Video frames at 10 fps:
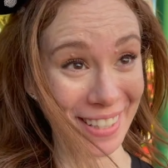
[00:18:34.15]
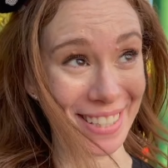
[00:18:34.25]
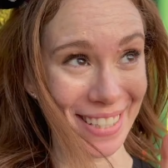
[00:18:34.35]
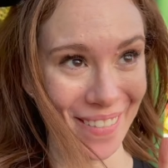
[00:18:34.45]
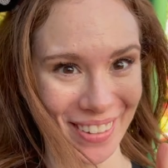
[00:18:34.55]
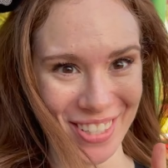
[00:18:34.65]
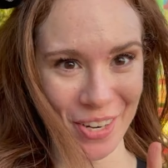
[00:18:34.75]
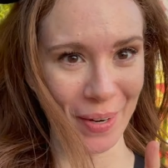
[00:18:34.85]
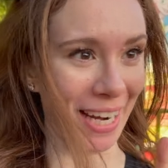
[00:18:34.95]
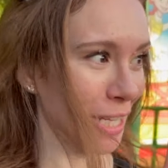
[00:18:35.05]
is definitely
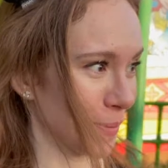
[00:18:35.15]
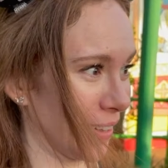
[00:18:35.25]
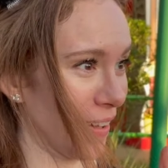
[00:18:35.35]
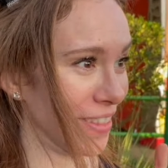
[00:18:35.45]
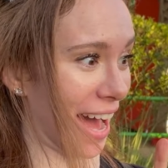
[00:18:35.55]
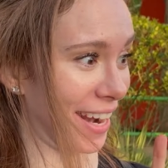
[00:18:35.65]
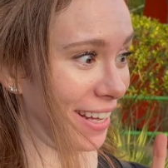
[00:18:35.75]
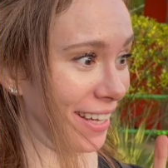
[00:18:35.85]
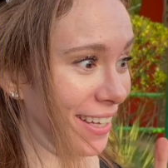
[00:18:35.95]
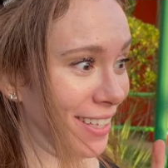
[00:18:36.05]
showing. It has been called that
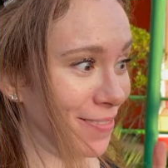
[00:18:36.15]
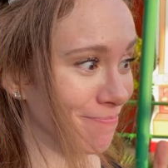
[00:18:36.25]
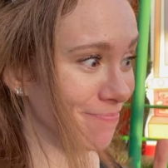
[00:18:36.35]
in